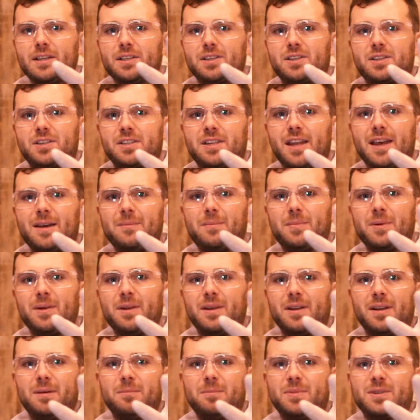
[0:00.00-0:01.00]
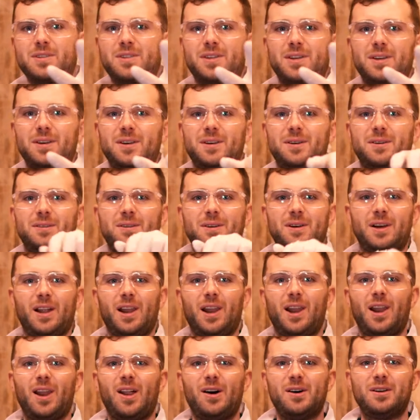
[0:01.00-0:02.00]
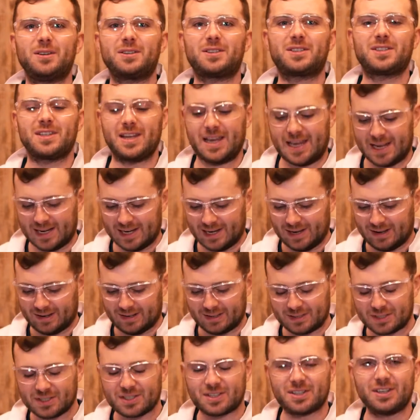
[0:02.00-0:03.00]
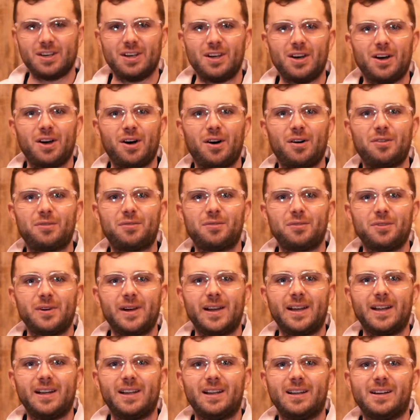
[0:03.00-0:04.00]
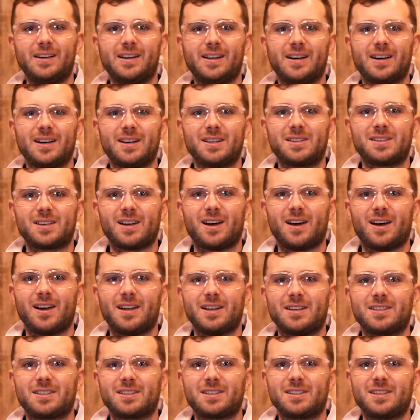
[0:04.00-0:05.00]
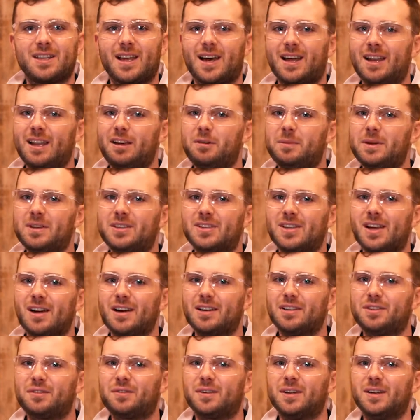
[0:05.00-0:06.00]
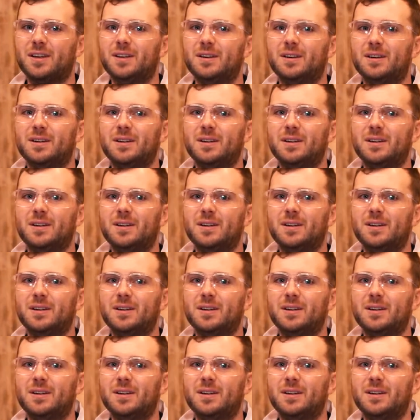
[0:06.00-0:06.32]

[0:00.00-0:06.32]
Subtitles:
Step number 2, lots and lots of real nice ice. Now, a little bit of science for you.